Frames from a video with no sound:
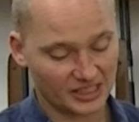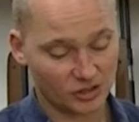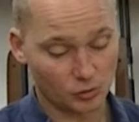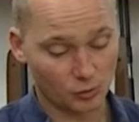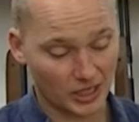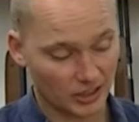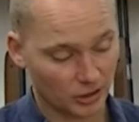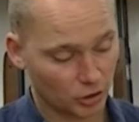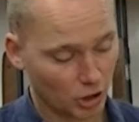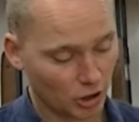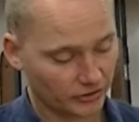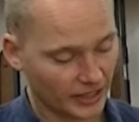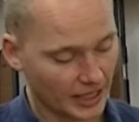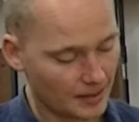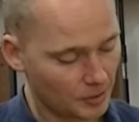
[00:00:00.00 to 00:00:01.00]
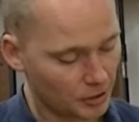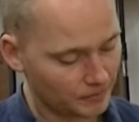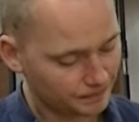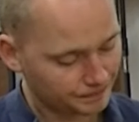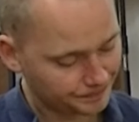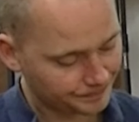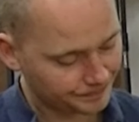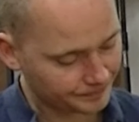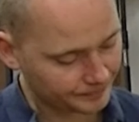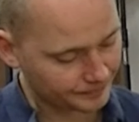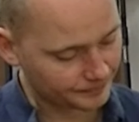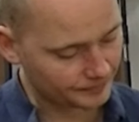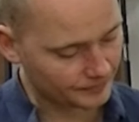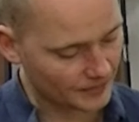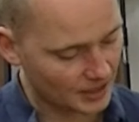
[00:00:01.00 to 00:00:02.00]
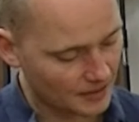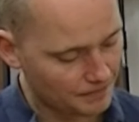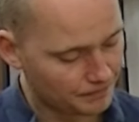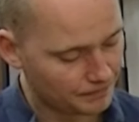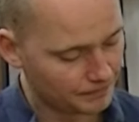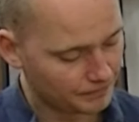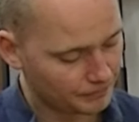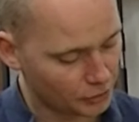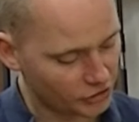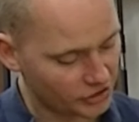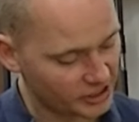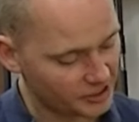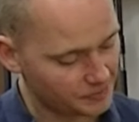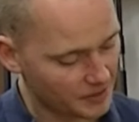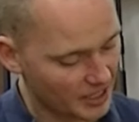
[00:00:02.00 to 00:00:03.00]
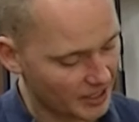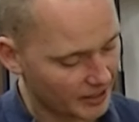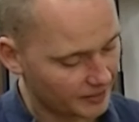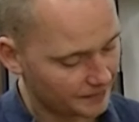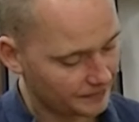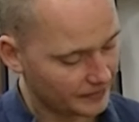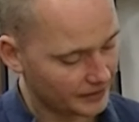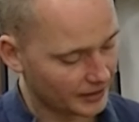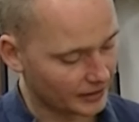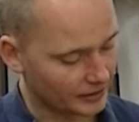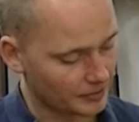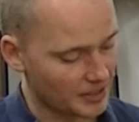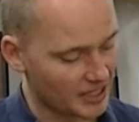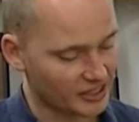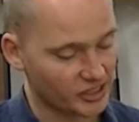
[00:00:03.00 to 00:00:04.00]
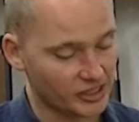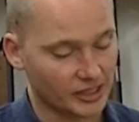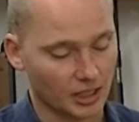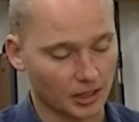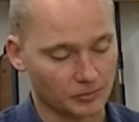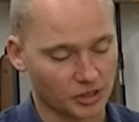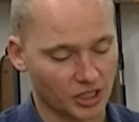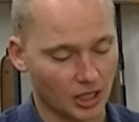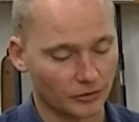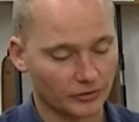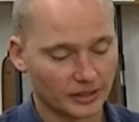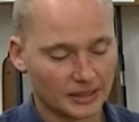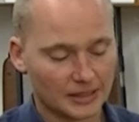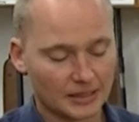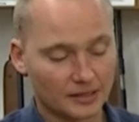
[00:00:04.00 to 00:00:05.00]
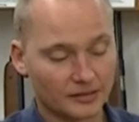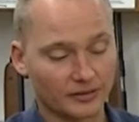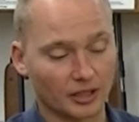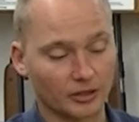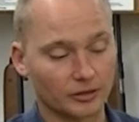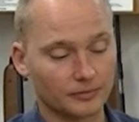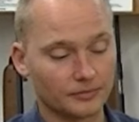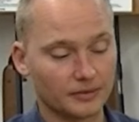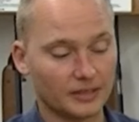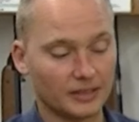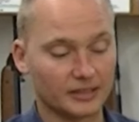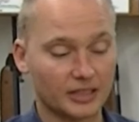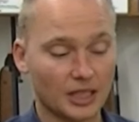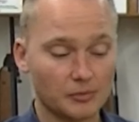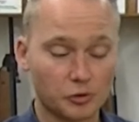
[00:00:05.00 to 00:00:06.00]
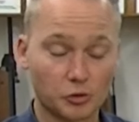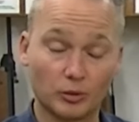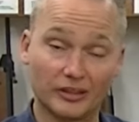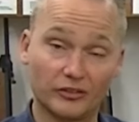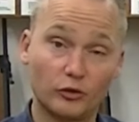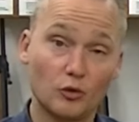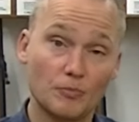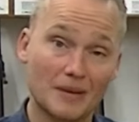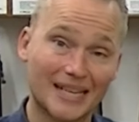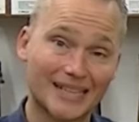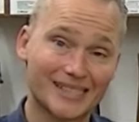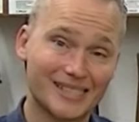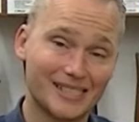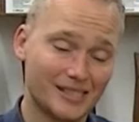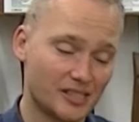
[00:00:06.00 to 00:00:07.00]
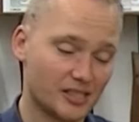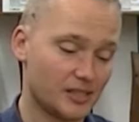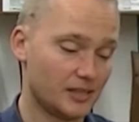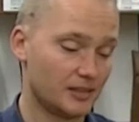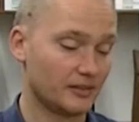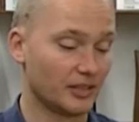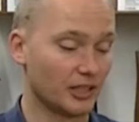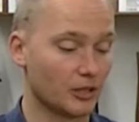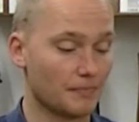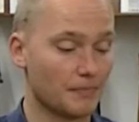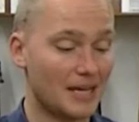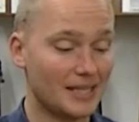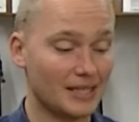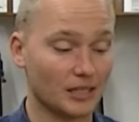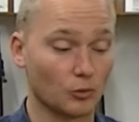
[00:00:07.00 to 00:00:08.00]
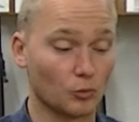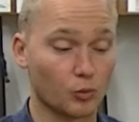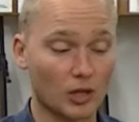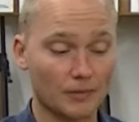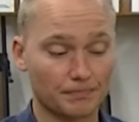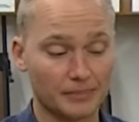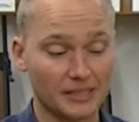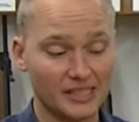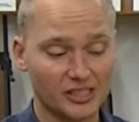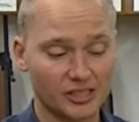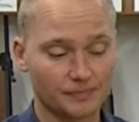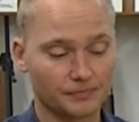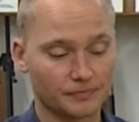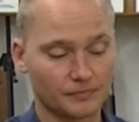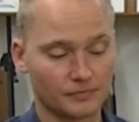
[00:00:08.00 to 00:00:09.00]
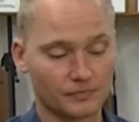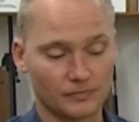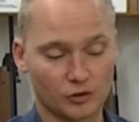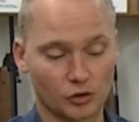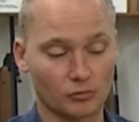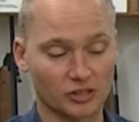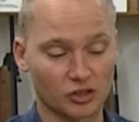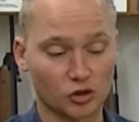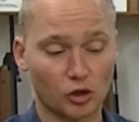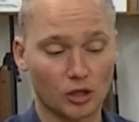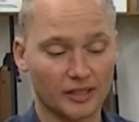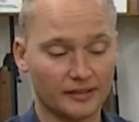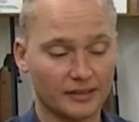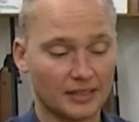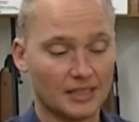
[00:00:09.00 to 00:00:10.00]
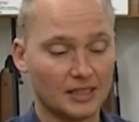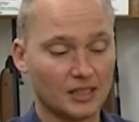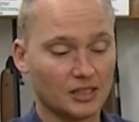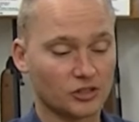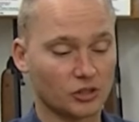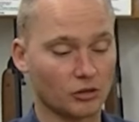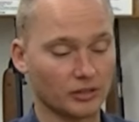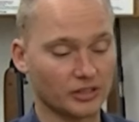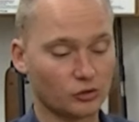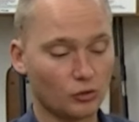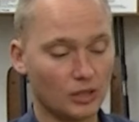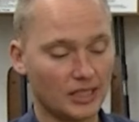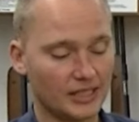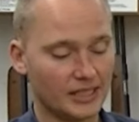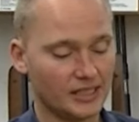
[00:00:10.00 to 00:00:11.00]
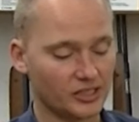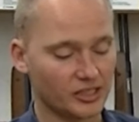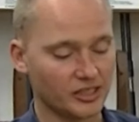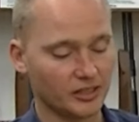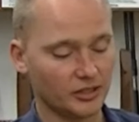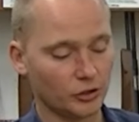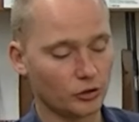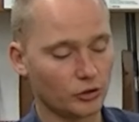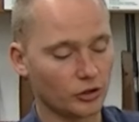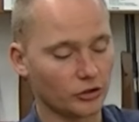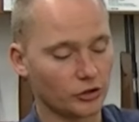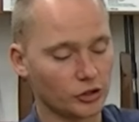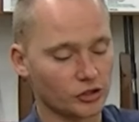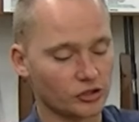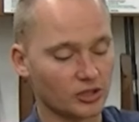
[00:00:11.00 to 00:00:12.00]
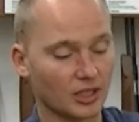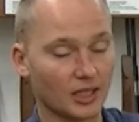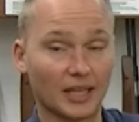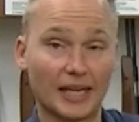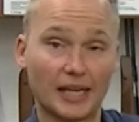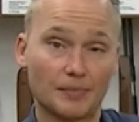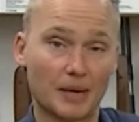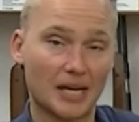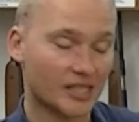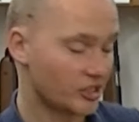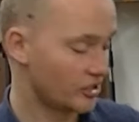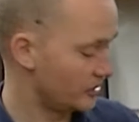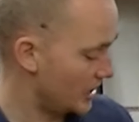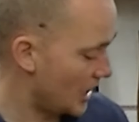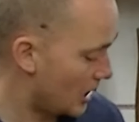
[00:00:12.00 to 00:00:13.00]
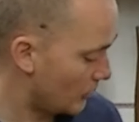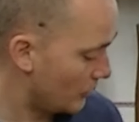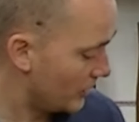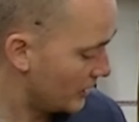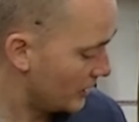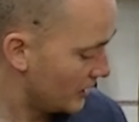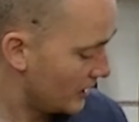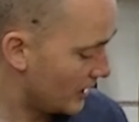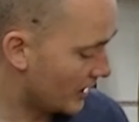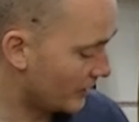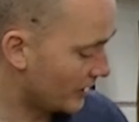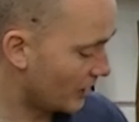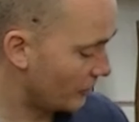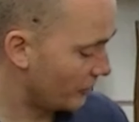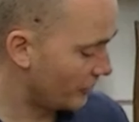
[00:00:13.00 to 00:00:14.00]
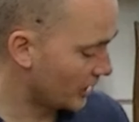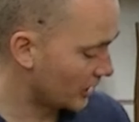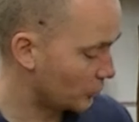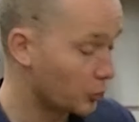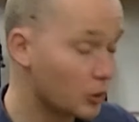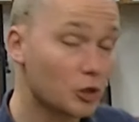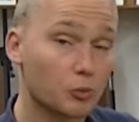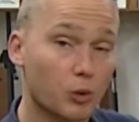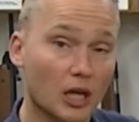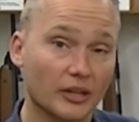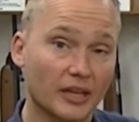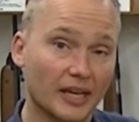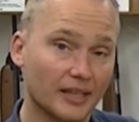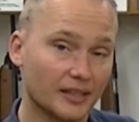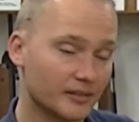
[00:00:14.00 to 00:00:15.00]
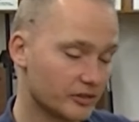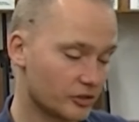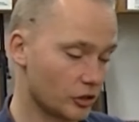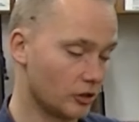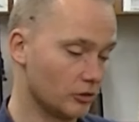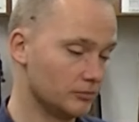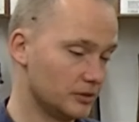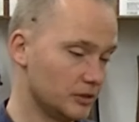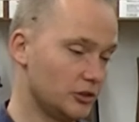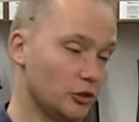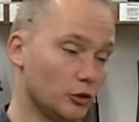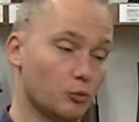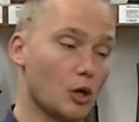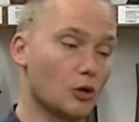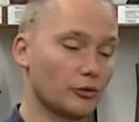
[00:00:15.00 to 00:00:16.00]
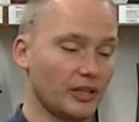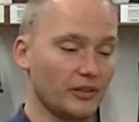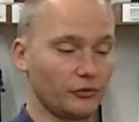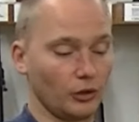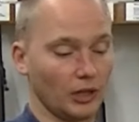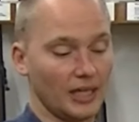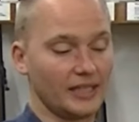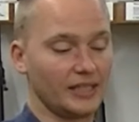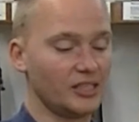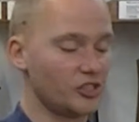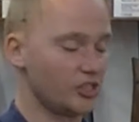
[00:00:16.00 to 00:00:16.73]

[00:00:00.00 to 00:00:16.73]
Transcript: the way you cock the hammer. Push this back and the magazine comes out. Now it comes with two magazines. They're made in one piece, so it's solid. So it's really easy. You could just lay the magazine down and then fill it with one hand, so you won't have to lay this